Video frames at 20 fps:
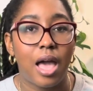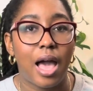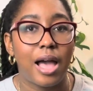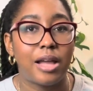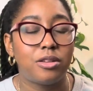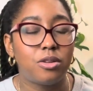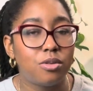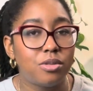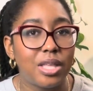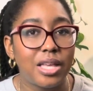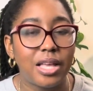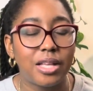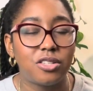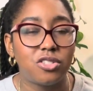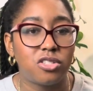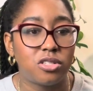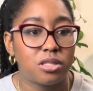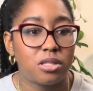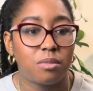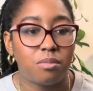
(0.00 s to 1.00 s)
I don't think
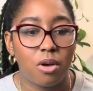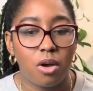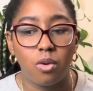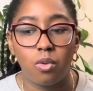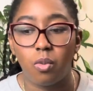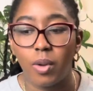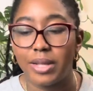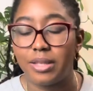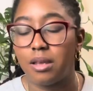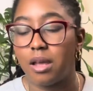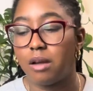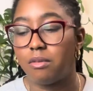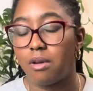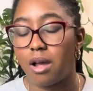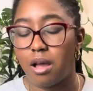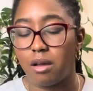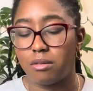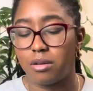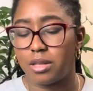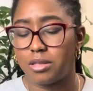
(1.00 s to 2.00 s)
it's just about waiting around.